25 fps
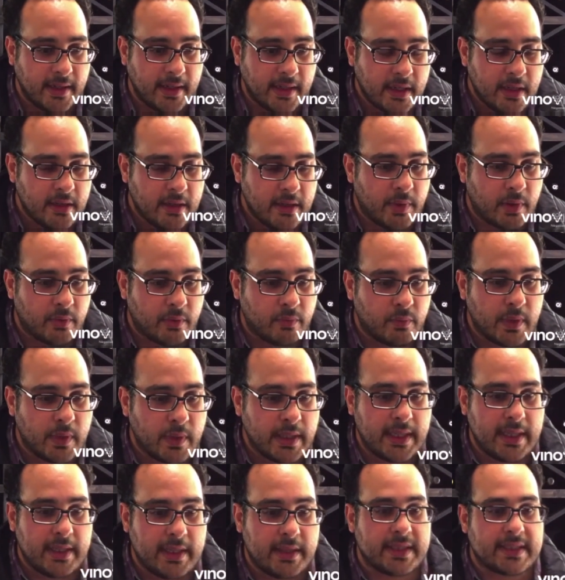But
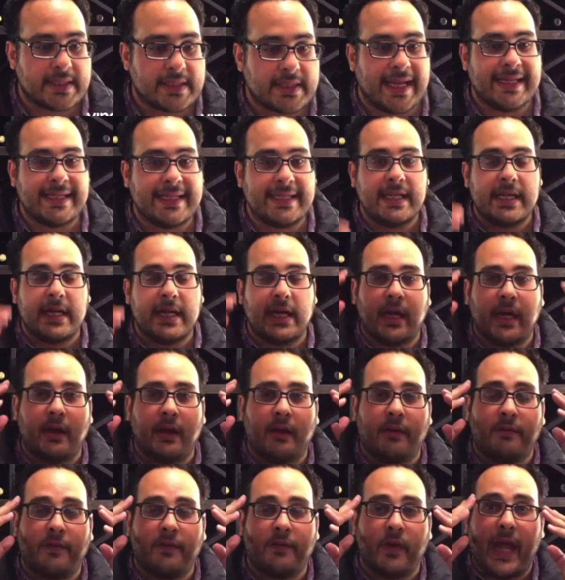really, this idea
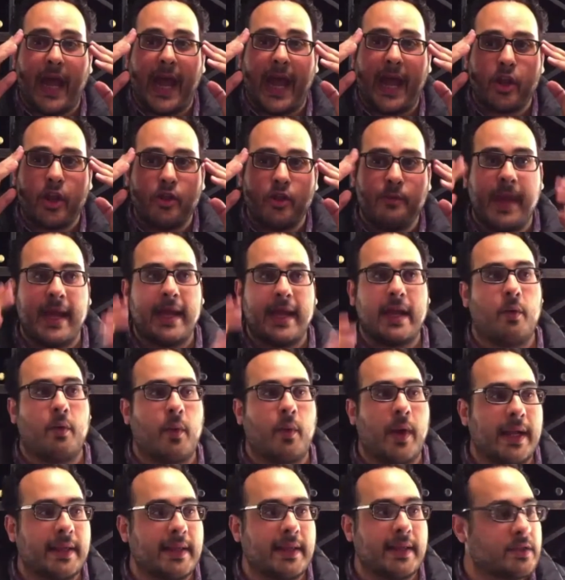of how do you make a
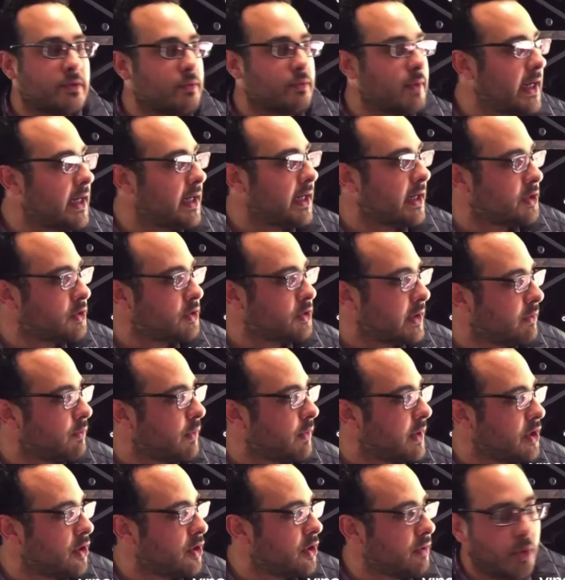wine that's ready to drink when
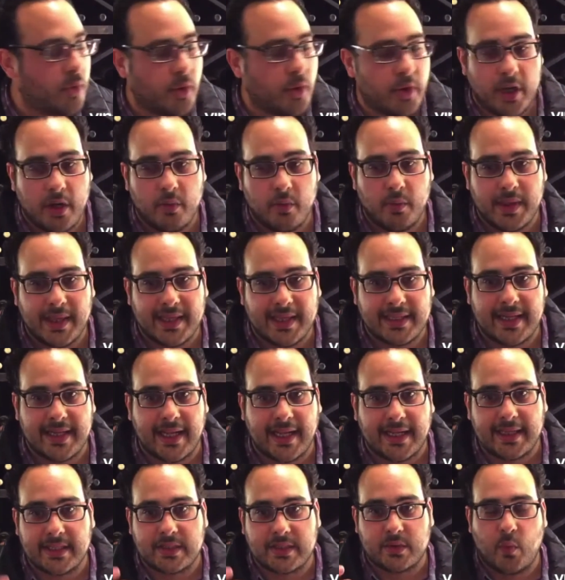you're in Bordeaux, when it's not
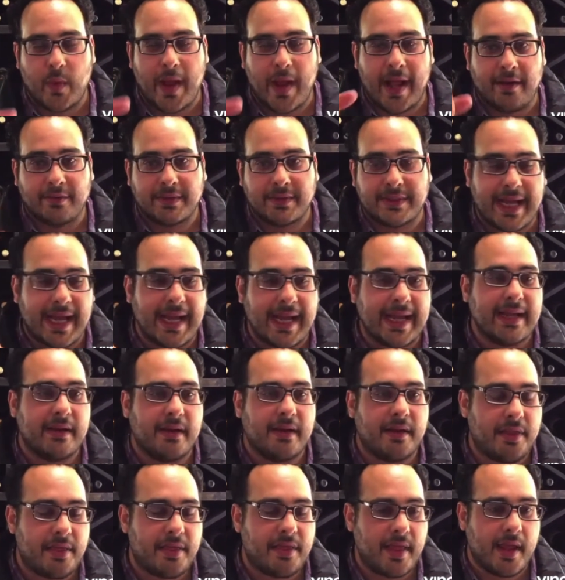this wound tight
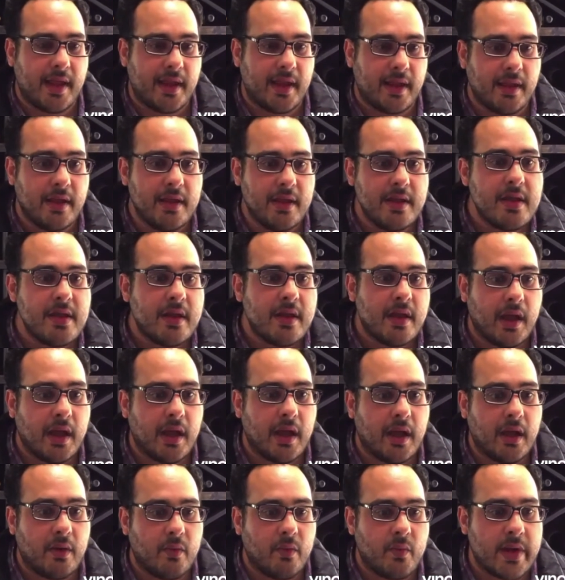thing.
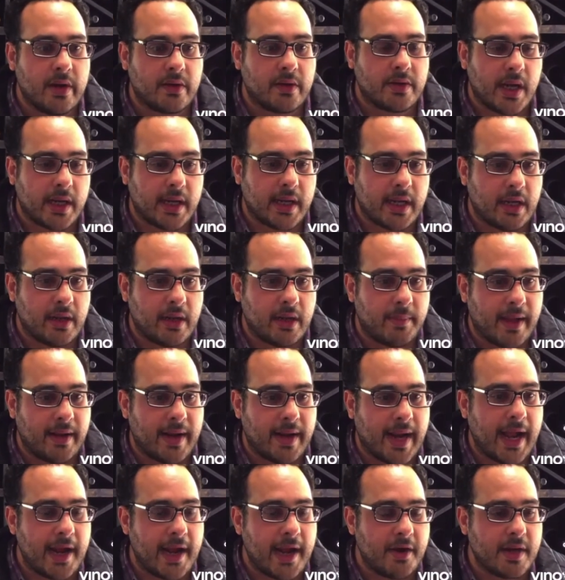Uh, we are talking about
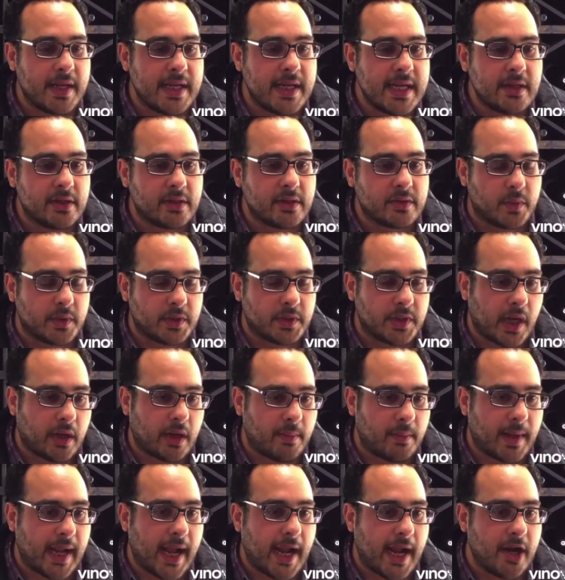higher yield, we're talking
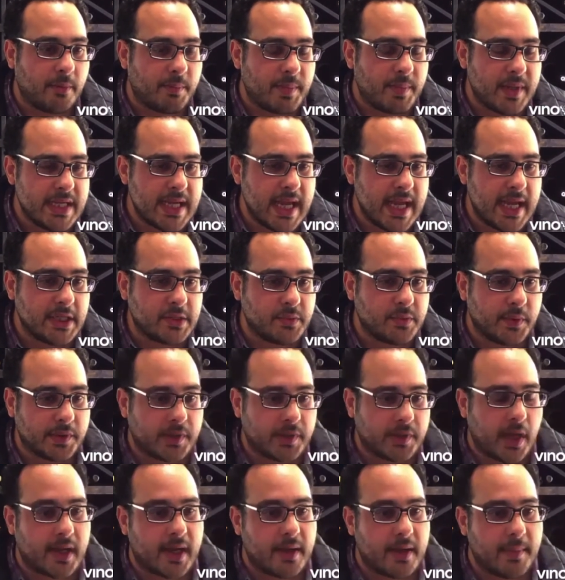about higher pH, we're
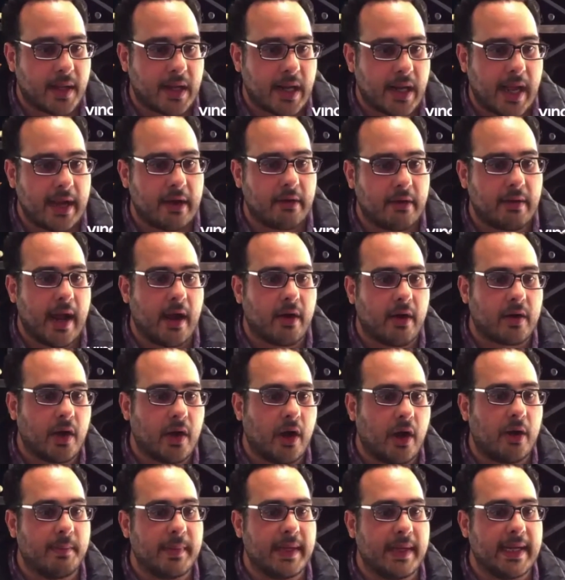talking about higher
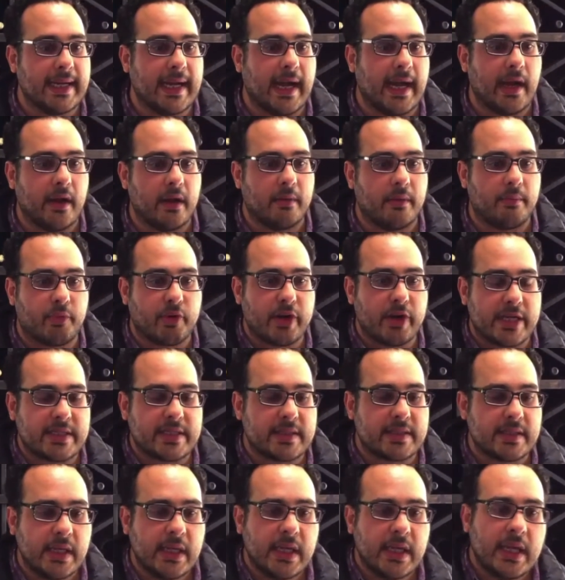alcohol, meaning higher Brix,
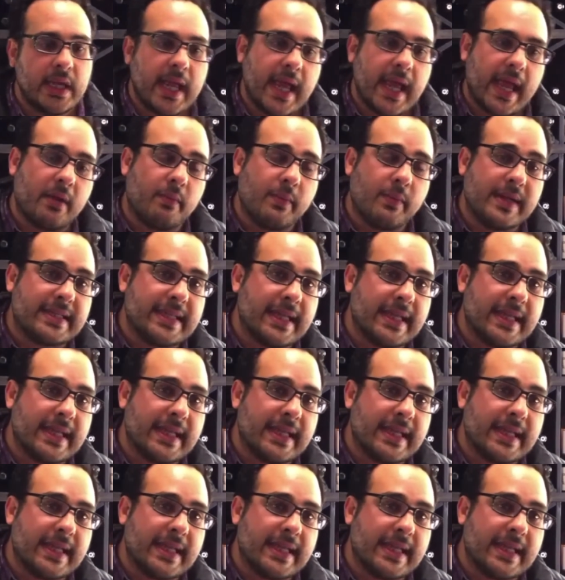and we tend